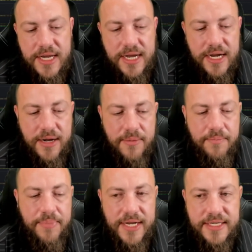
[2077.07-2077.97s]

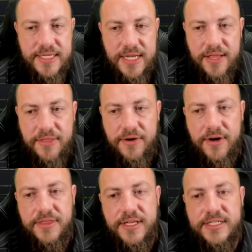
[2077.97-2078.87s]
But There
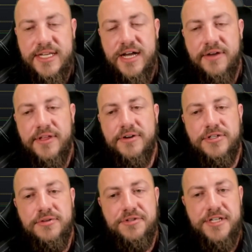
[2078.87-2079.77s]
are things now that are
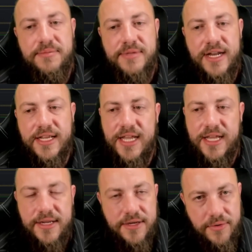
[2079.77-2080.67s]
too cheap that I
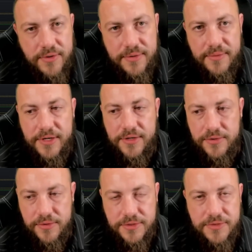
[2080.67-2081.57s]
can't ignore.
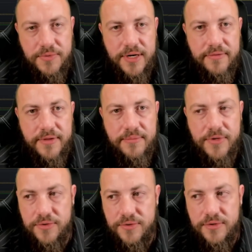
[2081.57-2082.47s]
Google's one of them.
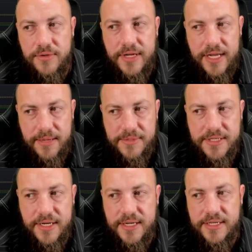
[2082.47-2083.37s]
Google,
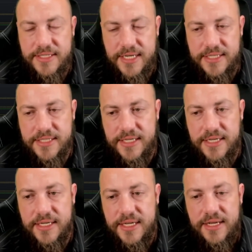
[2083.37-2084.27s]
Amazon,
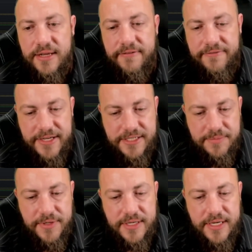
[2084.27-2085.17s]
Tesla,
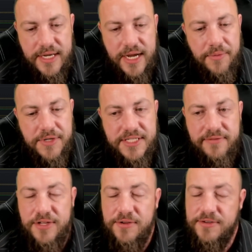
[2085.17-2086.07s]
Facebook. I wasn't
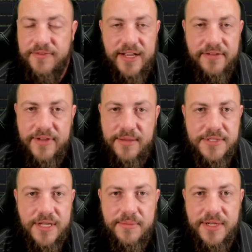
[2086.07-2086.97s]
even a huge fan of
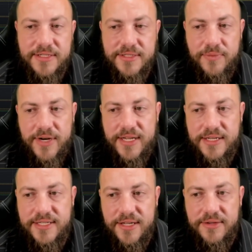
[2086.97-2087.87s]
Amazon because what I
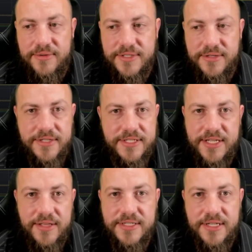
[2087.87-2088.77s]
can tell you is they're just
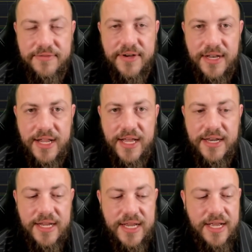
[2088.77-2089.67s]
selling stuff
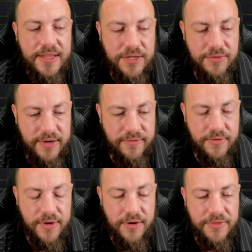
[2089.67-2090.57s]
online. They do have
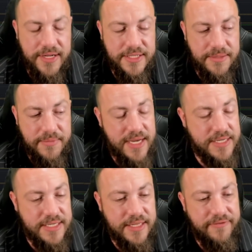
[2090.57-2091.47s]
growth, and it's
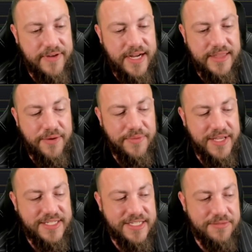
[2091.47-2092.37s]
amazing the fact that when
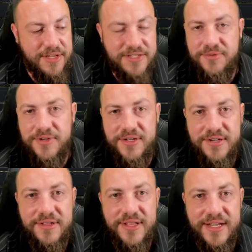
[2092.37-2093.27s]
they see somebody else doing
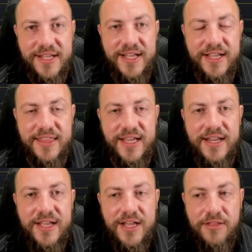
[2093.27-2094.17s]
good, they're like, I like
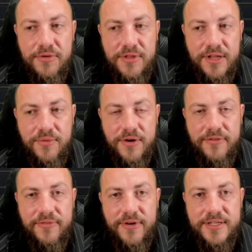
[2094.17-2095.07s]
that. They're either going to work
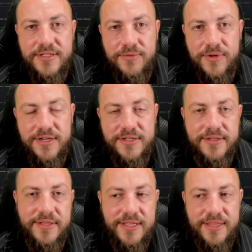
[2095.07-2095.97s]
for us or we're going to
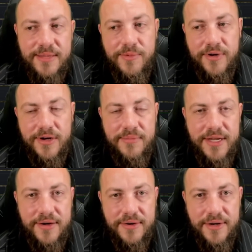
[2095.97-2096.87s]
delete them and we're going to
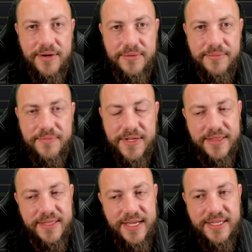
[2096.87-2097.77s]
make our own.
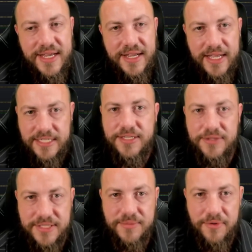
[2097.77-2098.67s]
Like that's
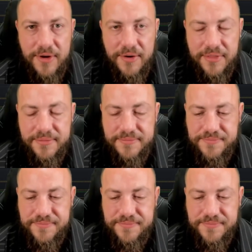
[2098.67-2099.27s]
still some growth.